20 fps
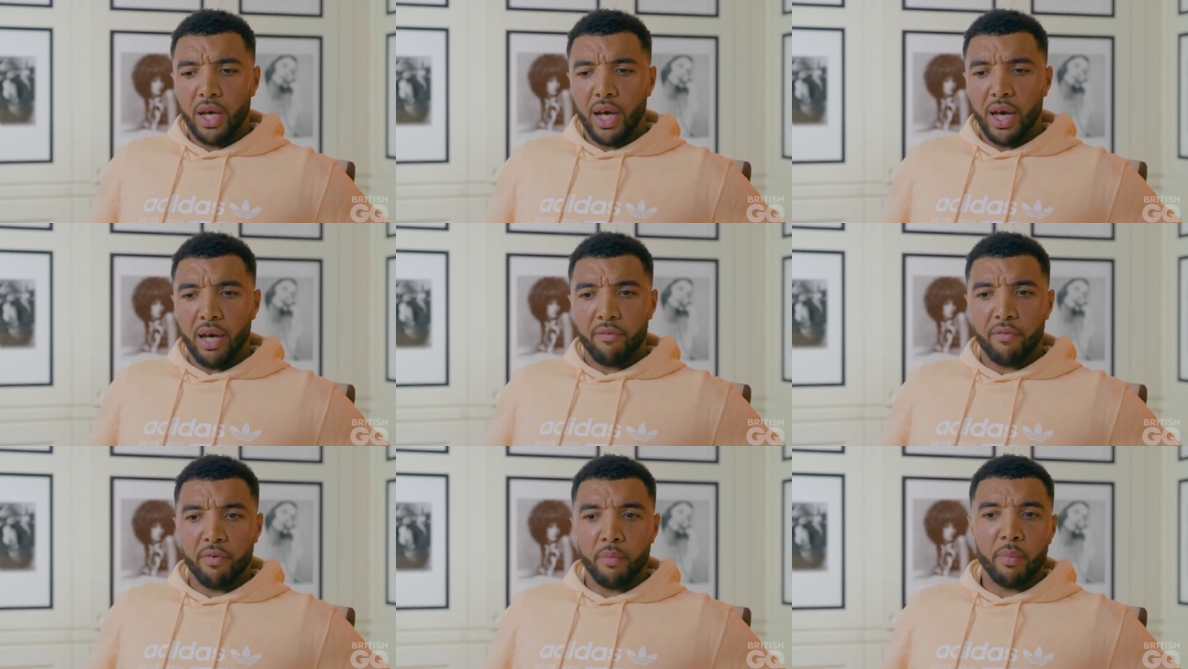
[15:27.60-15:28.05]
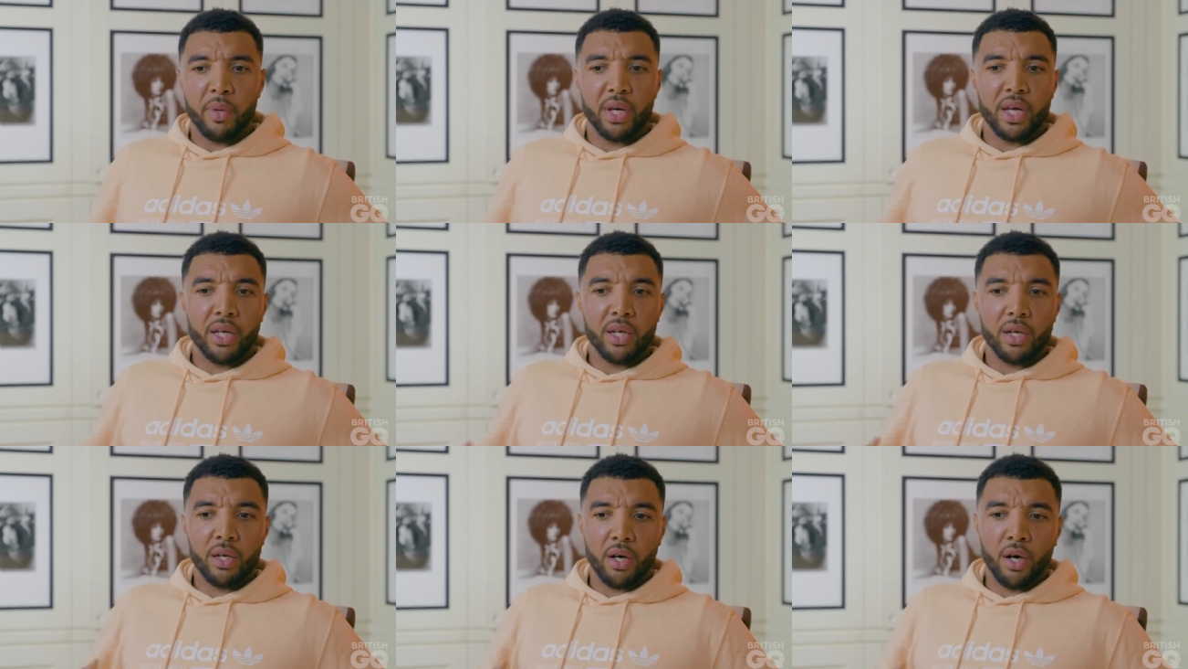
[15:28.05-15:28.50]
And for
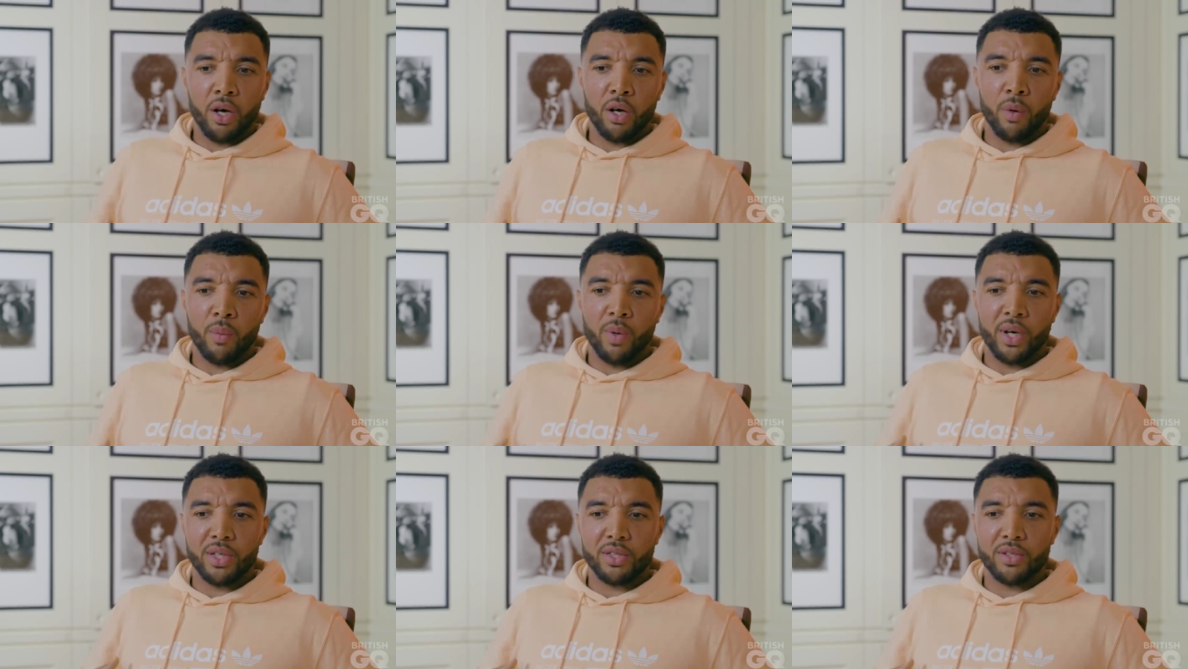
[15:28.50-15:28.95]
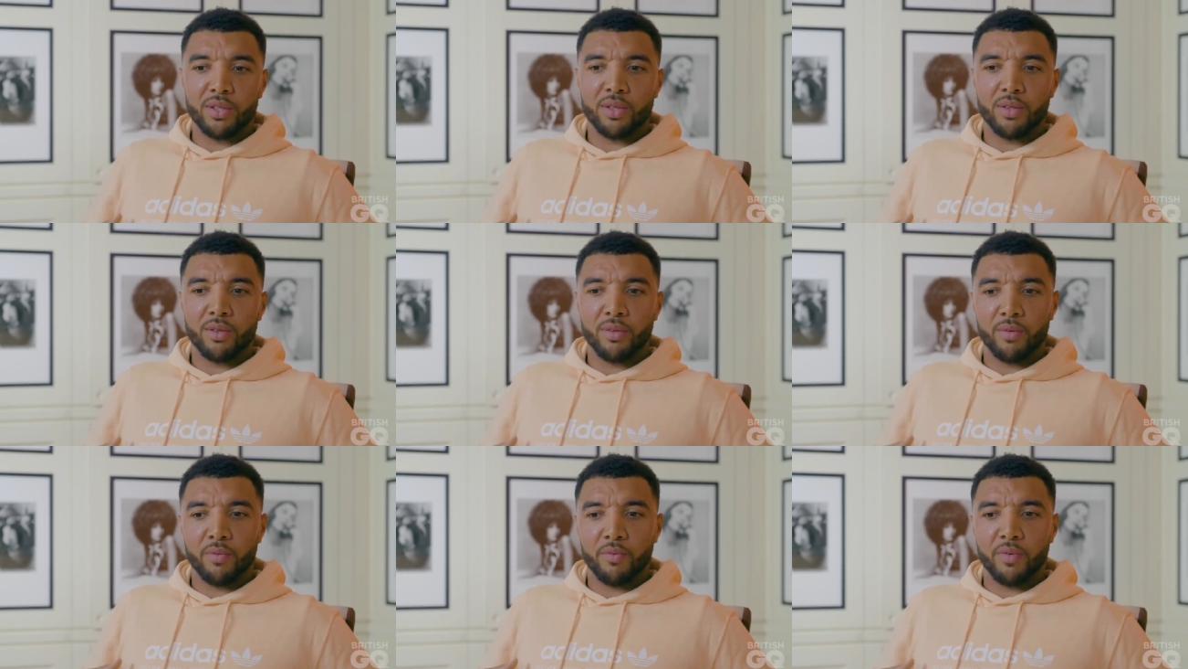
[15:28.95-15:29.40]
me, I always
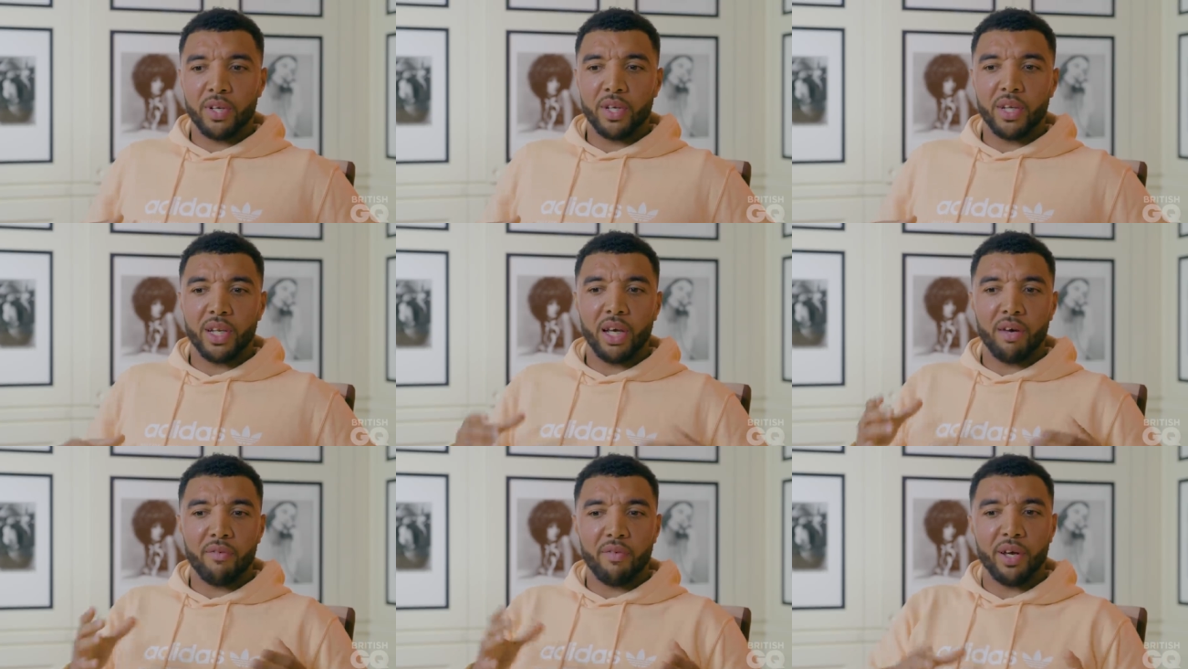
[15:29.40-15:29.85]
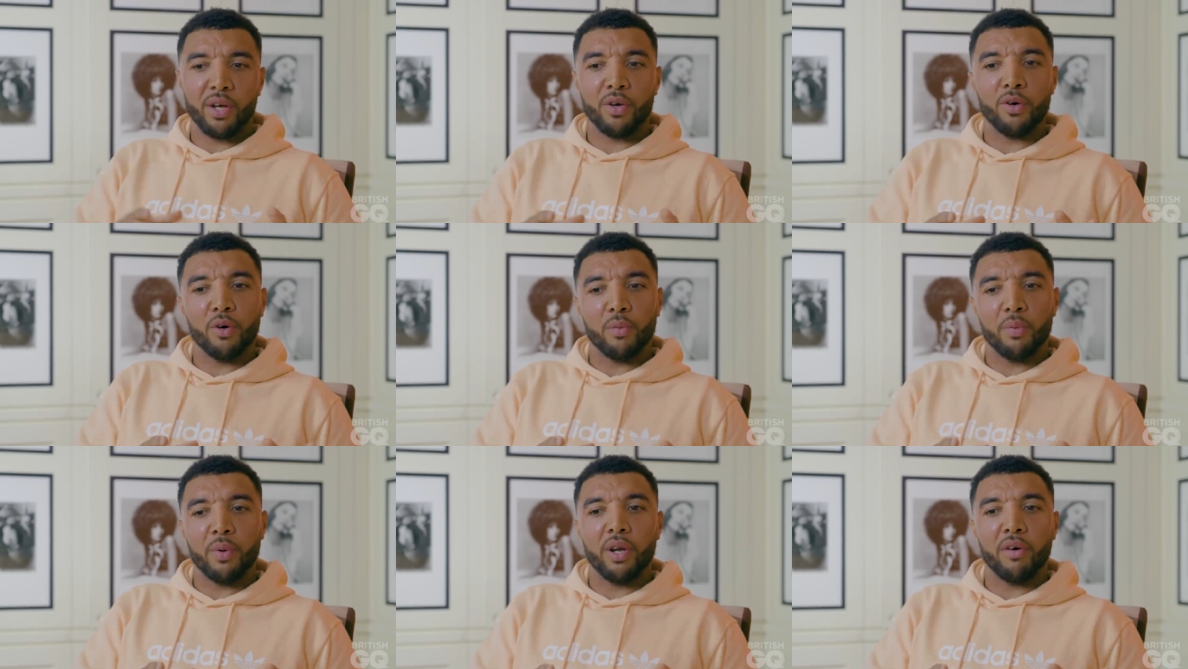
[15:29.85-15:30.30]
think of the FA
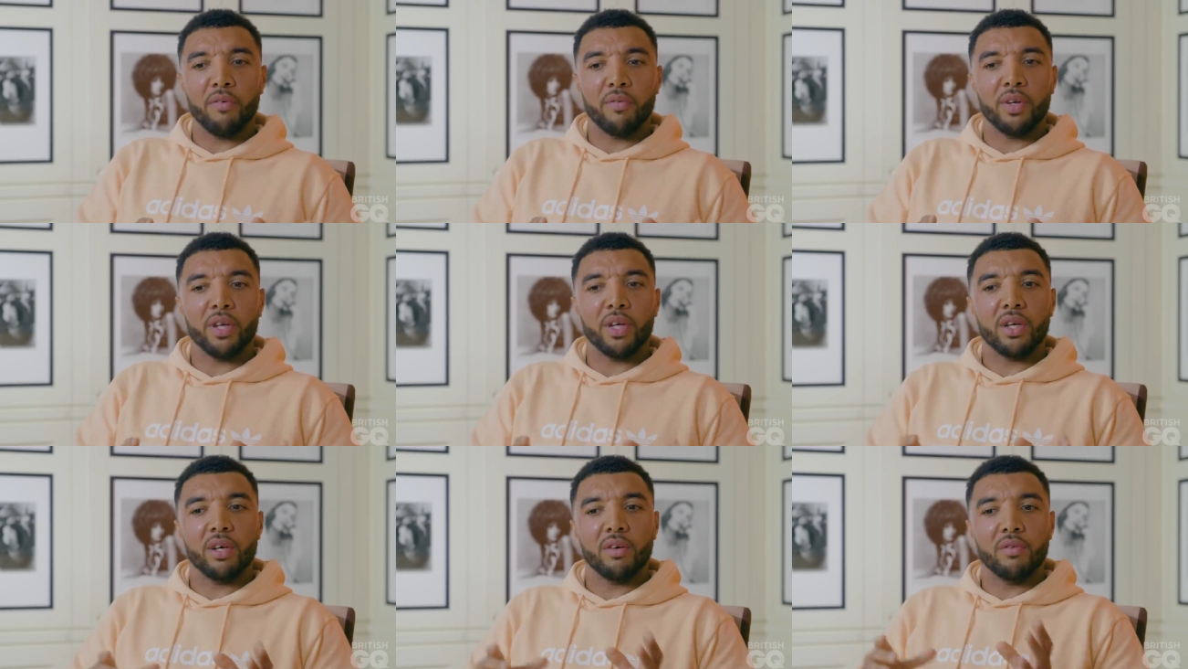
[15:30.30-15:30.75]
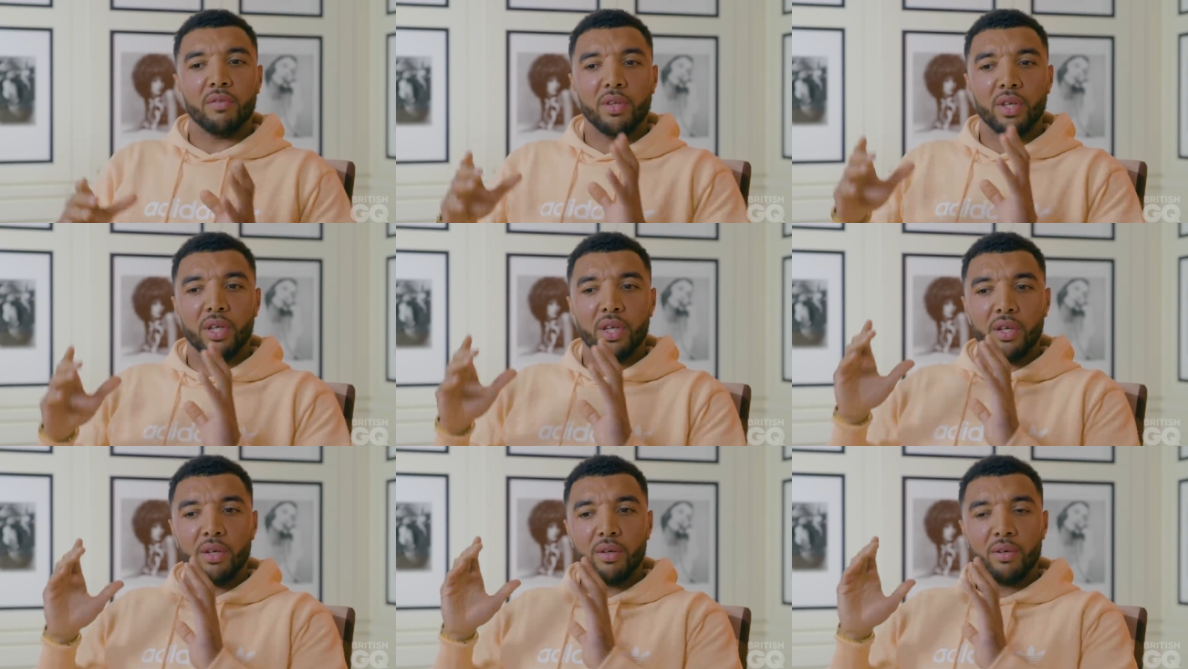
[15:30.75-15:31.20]
Cup when I think of
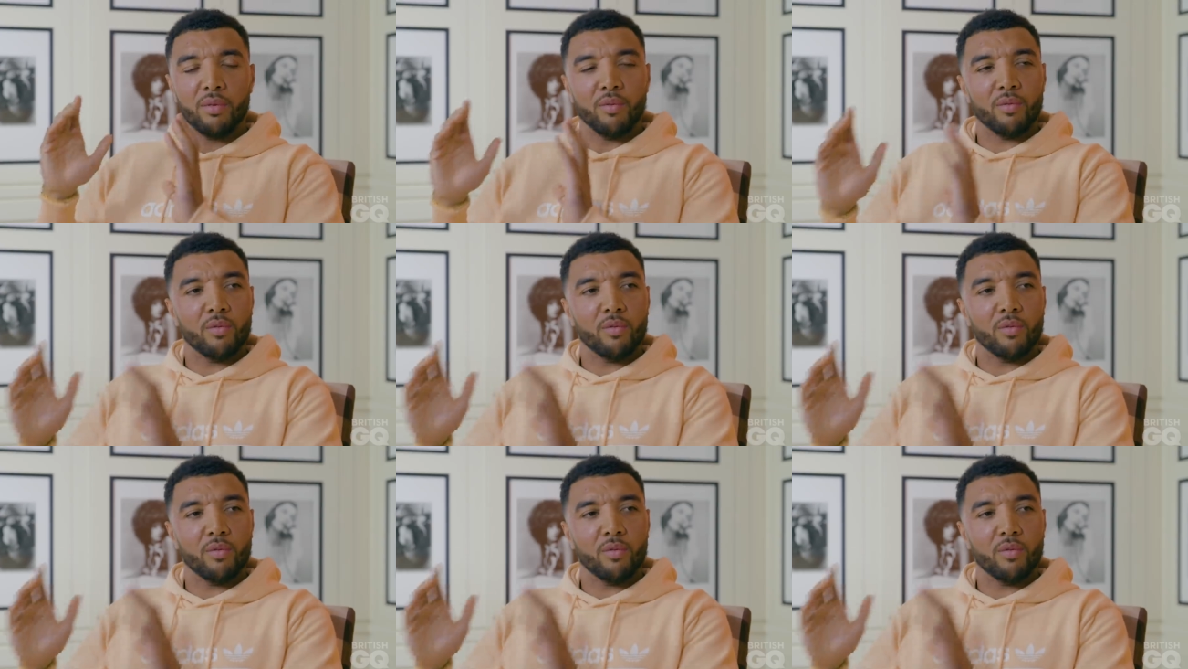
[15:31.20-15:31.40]
the